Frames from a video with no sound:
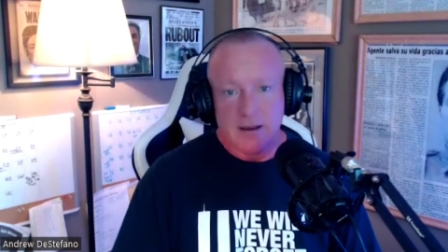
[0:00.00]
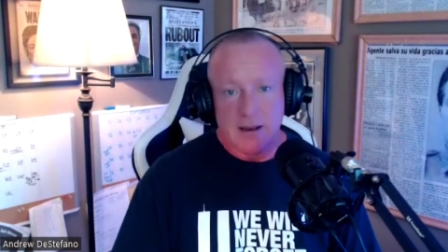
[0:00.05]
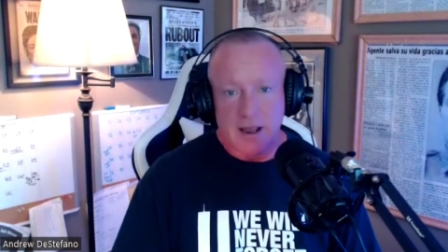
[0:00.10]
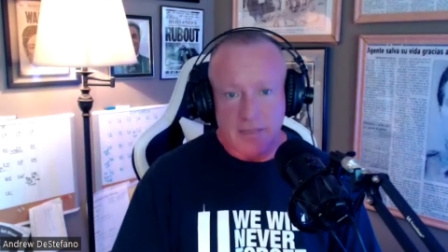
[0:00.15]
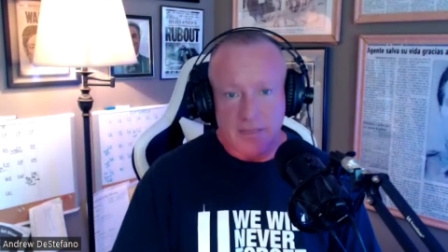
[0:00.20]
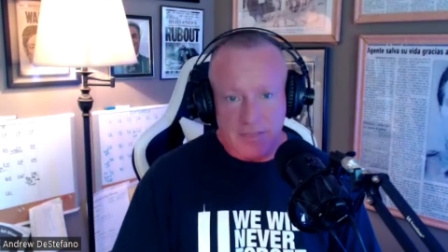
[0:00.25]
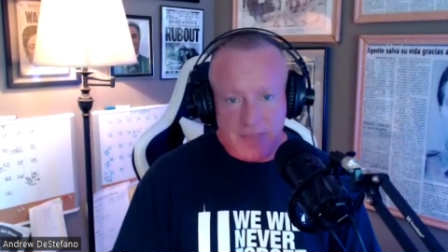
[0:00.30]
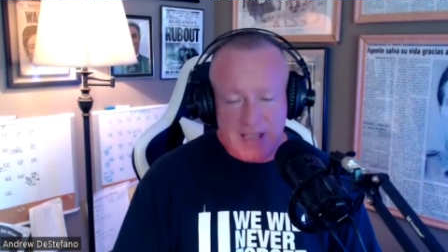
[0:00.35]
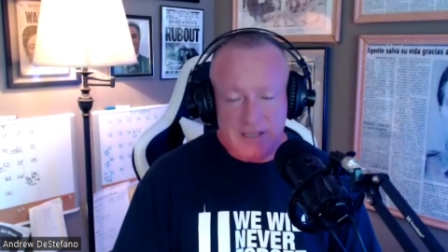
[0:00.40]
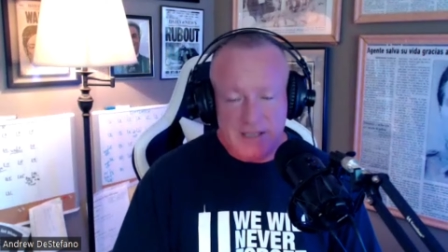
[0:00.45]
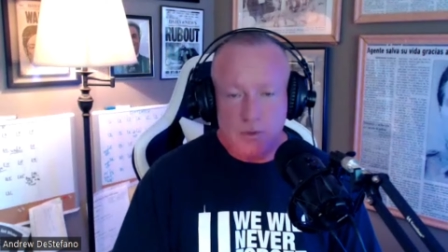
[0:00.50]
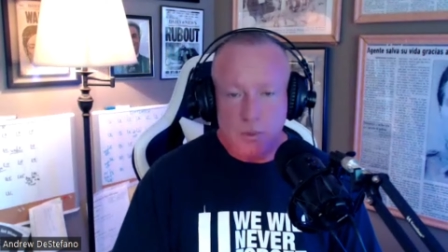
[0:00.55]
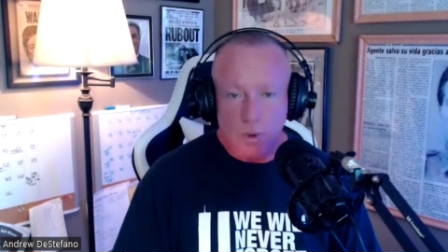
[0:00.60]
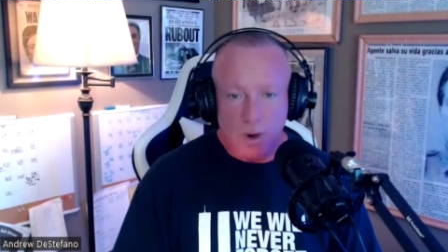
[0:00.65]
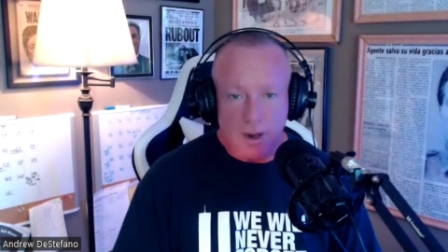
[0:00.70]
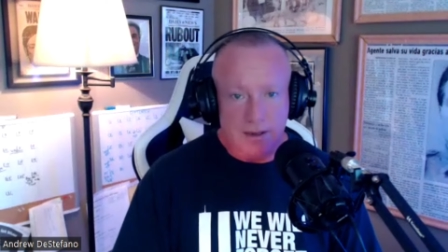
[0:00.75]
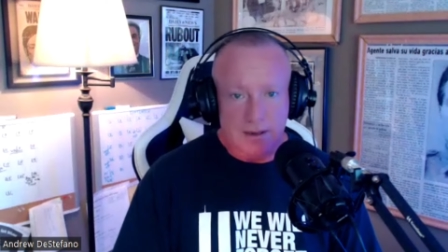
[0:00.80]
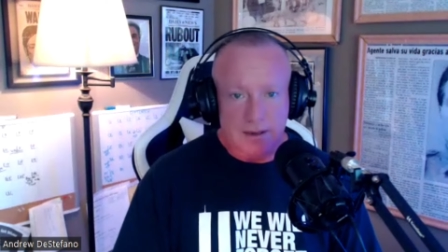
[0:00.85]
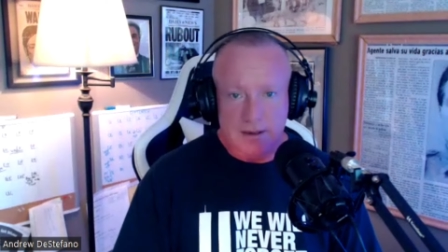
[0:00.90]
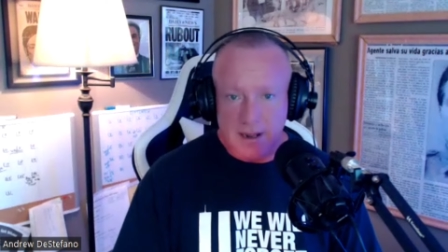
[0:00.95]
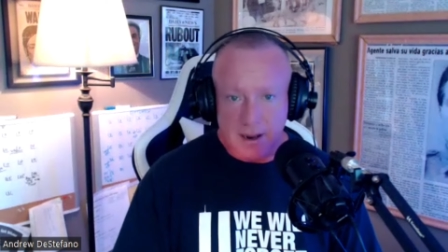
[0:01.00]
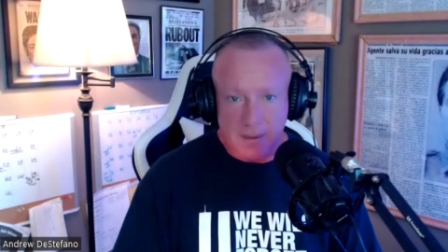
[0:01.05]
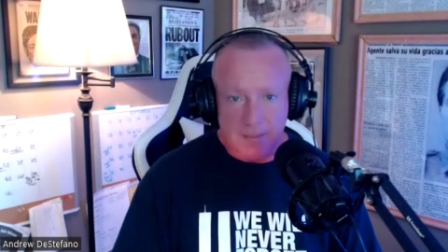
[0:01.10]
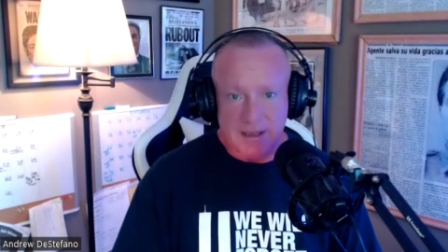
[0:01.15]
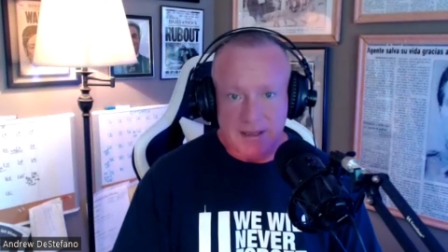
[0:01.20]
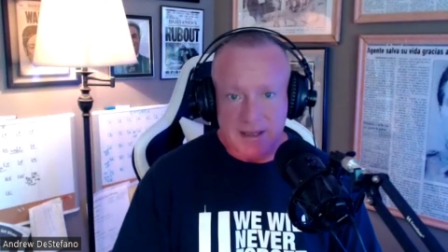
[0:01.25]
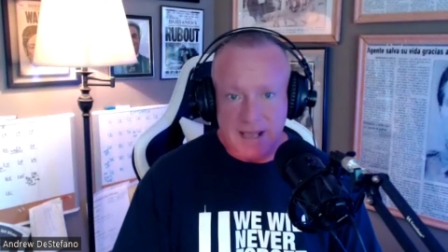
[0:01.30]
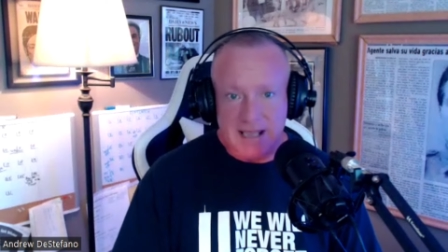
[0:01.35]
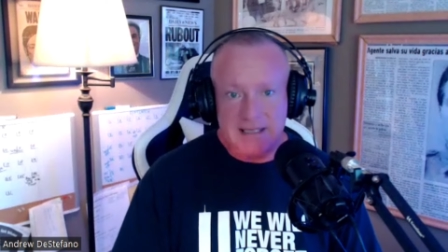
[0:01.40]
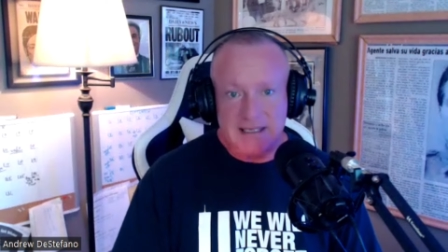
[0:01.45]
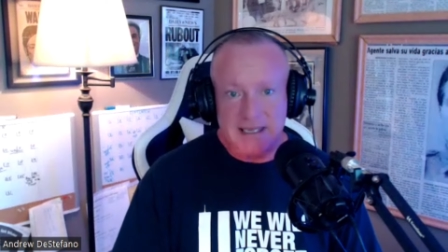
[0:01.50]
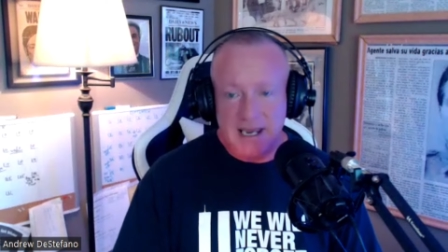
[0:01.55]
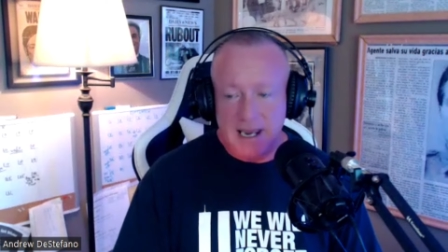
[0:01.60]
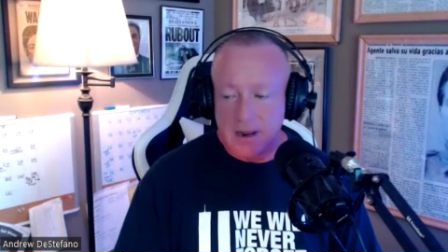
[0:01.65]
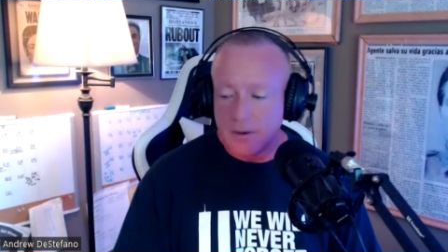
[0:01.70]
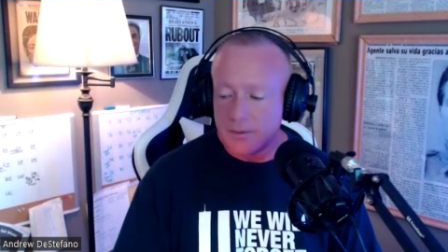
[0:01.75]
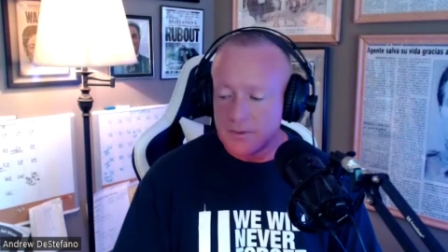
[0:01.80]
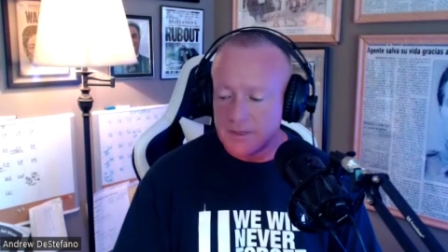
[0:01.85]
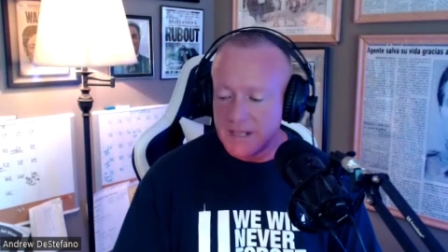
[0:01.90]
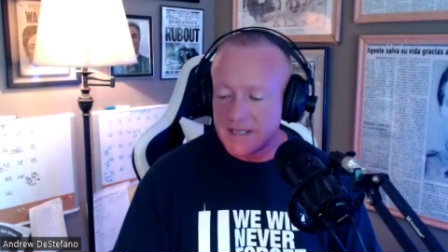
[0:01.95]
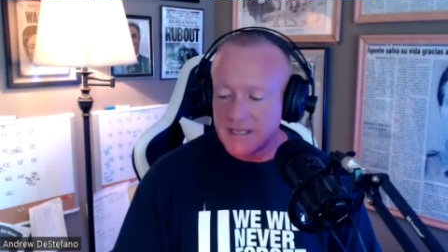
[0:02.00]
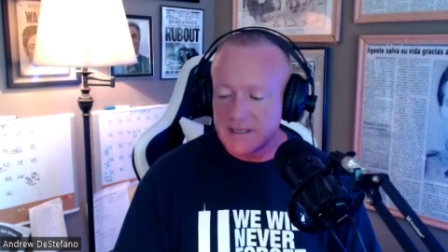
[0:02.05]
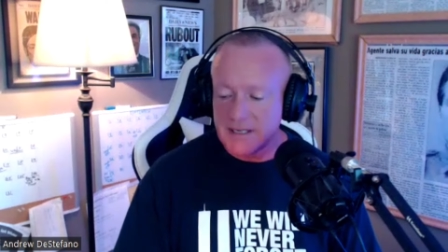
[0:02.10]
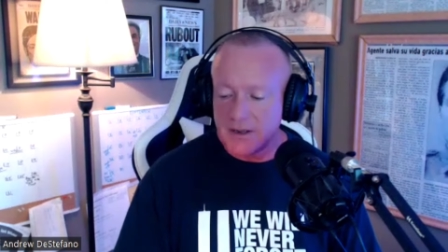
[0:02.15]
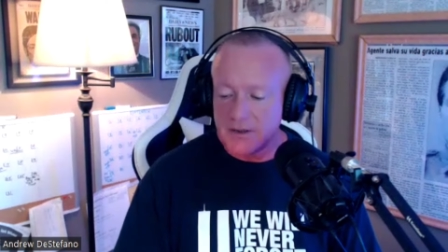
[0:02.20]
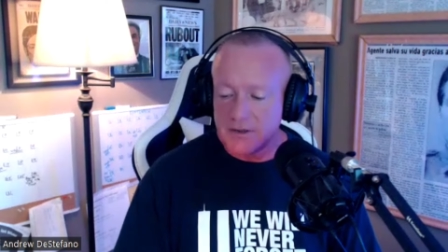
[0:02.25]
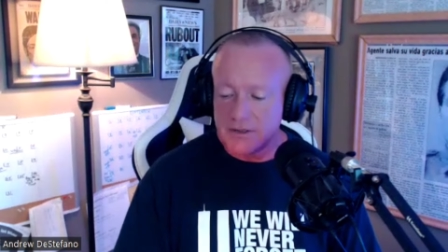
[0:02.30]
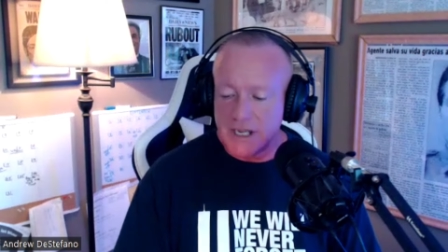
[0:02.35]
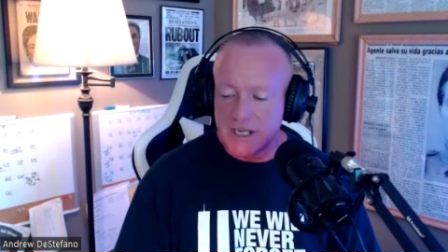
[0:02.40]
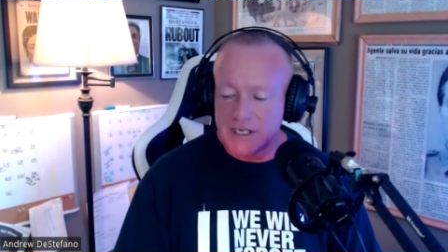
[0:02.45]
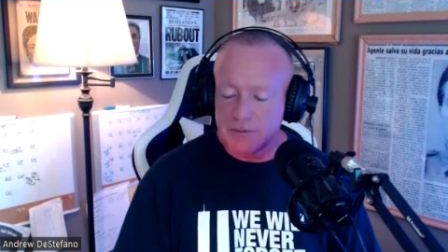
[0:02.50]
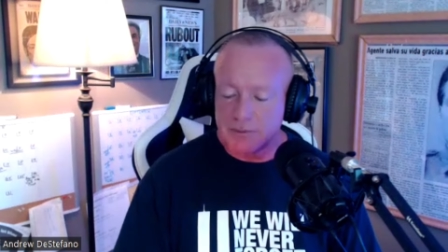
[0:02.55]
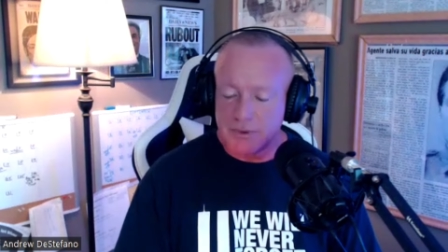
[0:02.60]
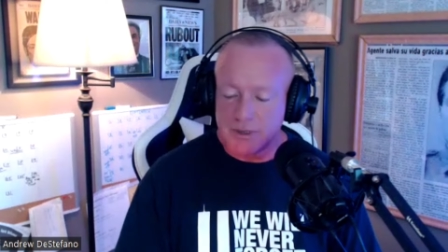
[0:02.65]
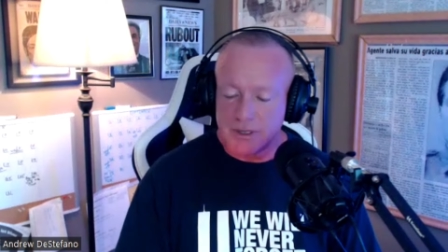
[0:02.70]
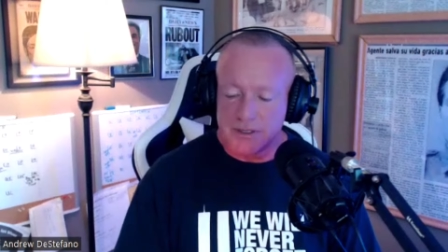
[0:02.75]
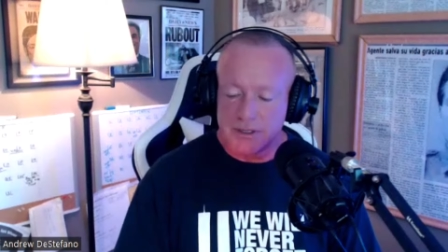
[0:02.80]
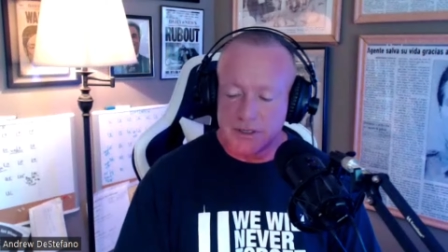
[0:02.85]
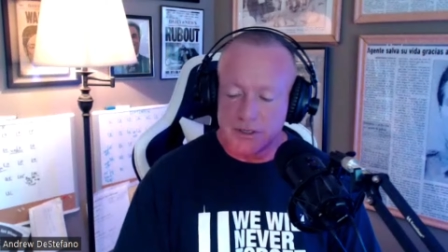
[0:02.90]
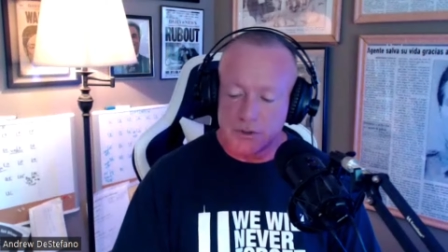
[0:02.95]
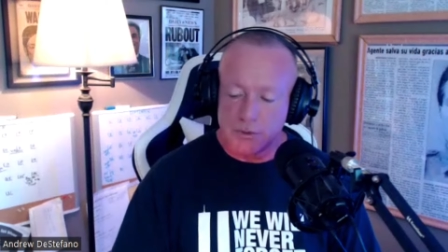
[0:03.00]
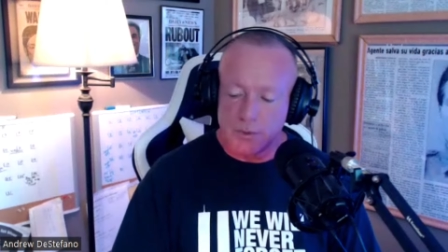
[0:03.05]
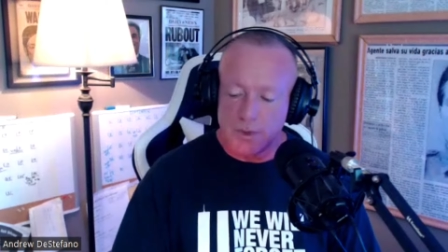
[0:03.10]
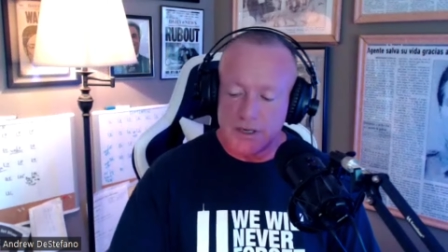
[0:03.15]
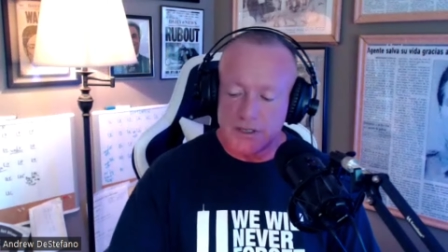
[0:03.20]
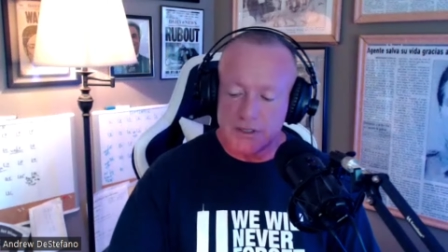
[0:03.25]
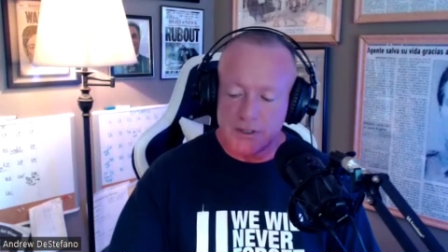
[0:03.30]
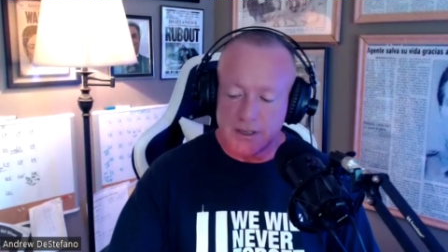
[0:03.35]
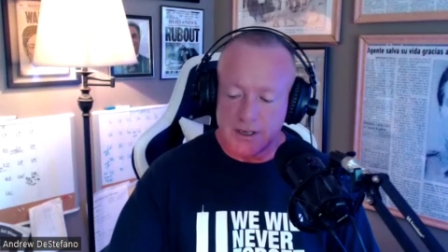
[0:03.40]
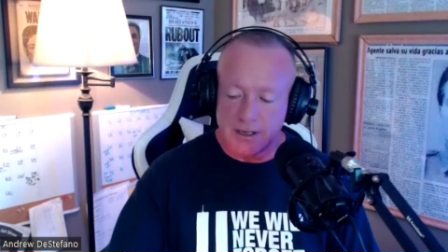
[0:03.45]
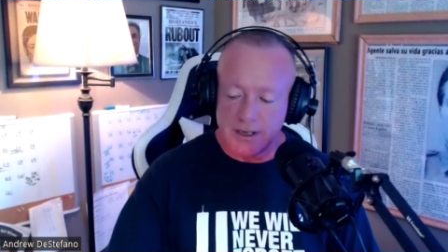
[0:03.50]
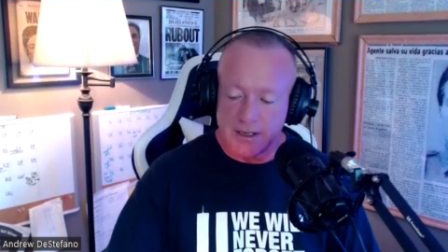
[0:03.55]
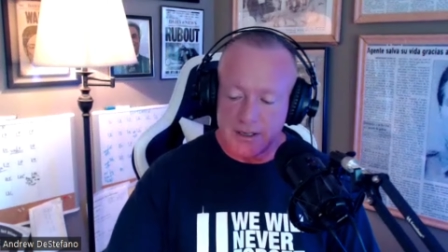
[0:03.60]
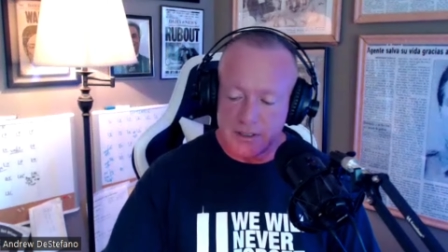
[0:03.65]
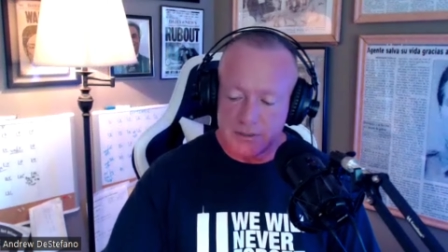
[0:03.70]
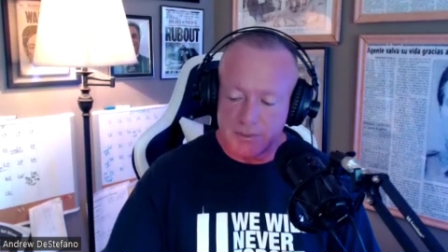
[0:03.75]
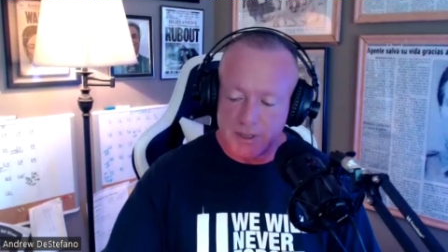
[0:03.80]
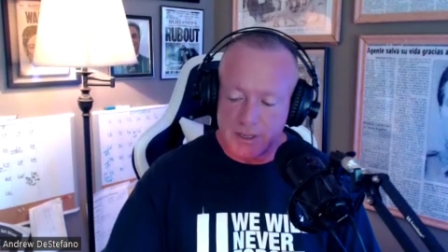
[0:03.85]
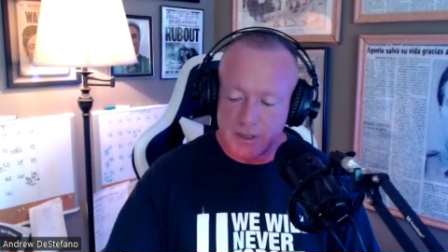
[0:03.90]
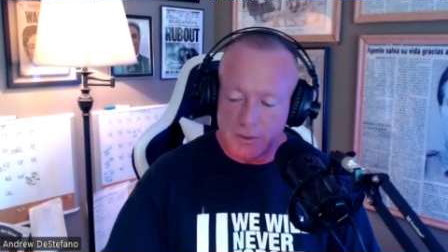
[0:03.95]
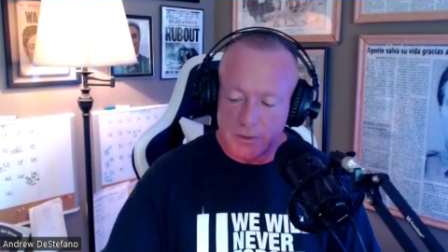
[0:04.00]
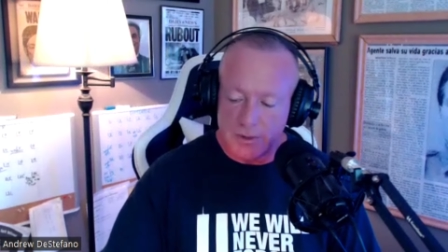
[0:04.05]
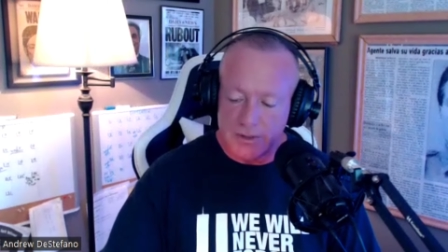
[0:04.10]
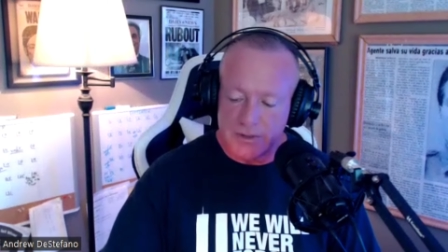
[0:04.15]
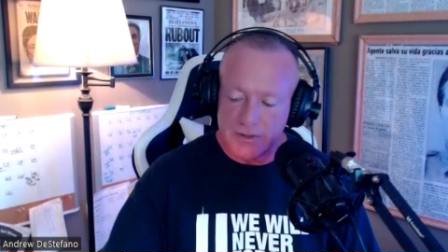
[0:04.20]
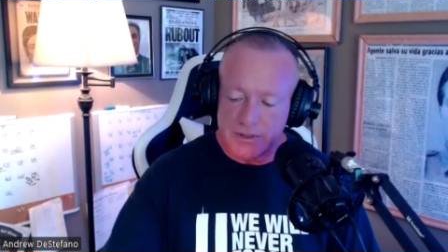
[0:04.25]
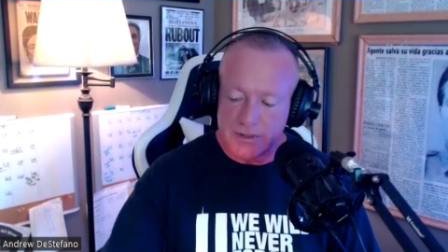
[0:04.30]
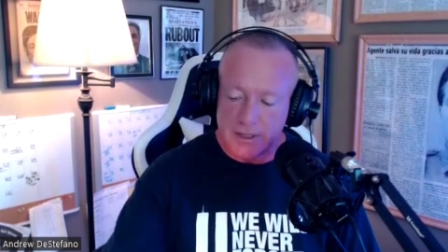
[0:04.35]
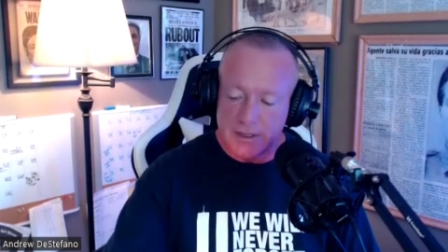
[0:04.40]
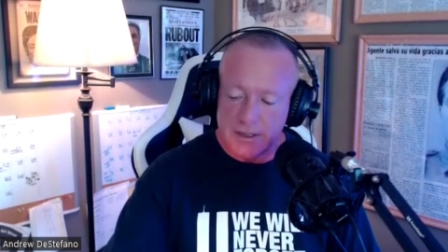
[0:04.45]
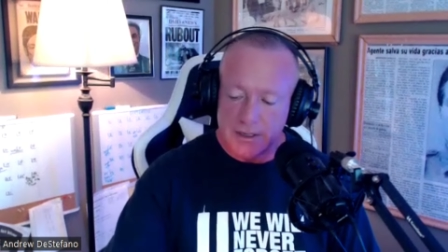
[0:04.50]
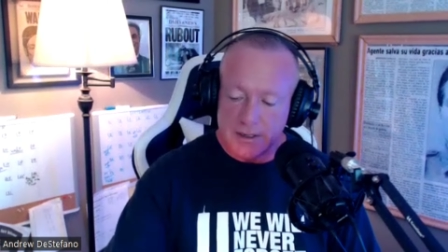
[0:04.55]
And that's what I mean, that's how that's how desperate a situation it is because